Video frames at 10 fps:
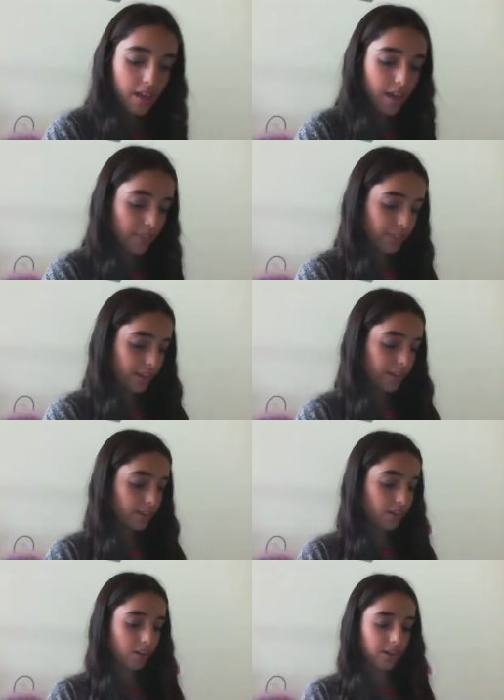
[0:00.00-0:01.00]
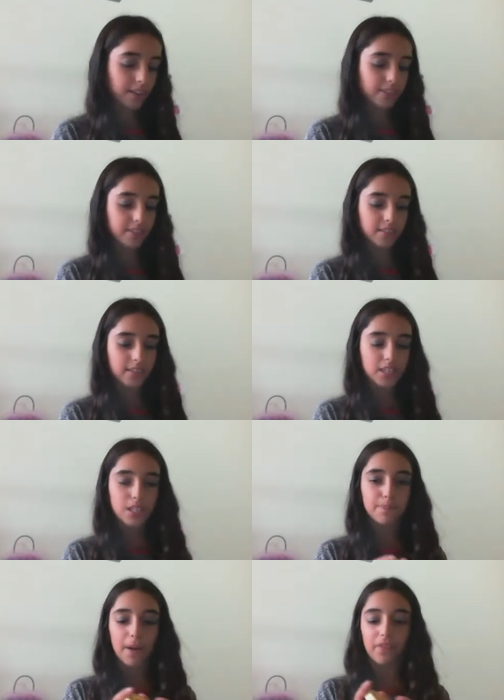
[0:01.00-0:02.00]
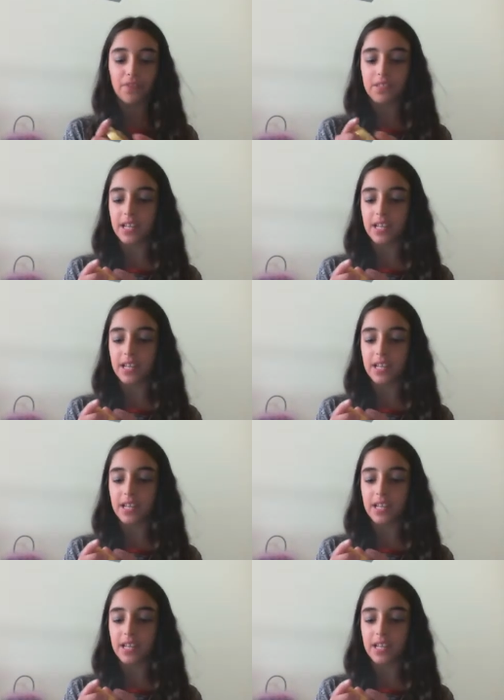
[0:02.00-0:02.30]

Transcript: And then I got this bath is